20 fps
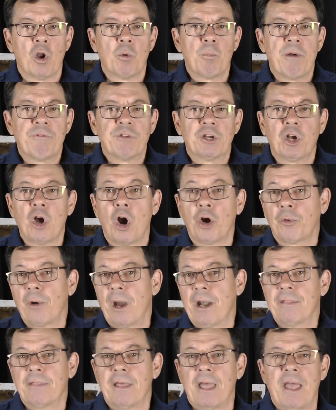on whether God
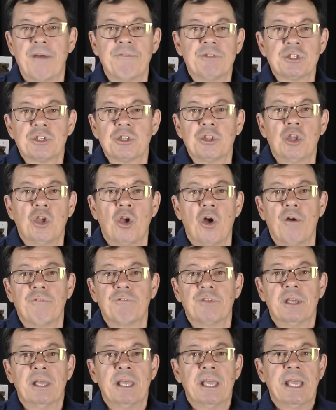created the heavens and the
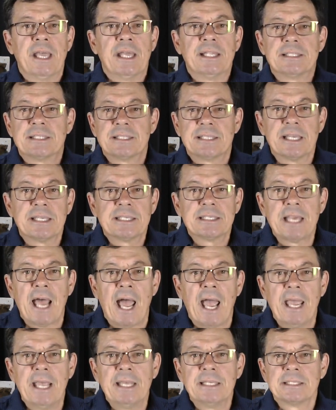earth in six
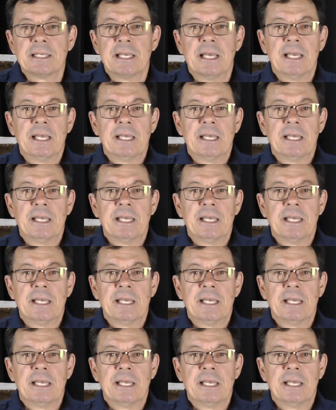days,